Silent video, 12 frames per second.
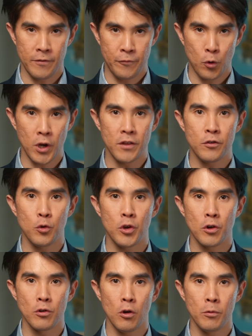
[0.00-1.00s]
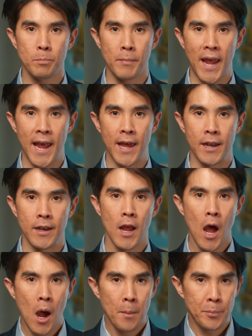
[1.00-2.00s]
a 42 year old man
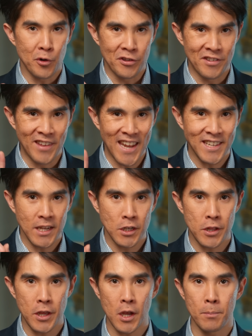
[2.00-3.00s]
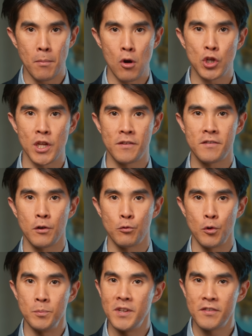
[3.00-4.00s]
presenting to the emergency
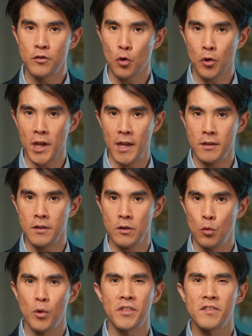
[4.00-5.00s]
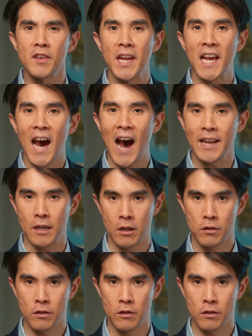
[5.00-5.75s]
room disoriented with psychotic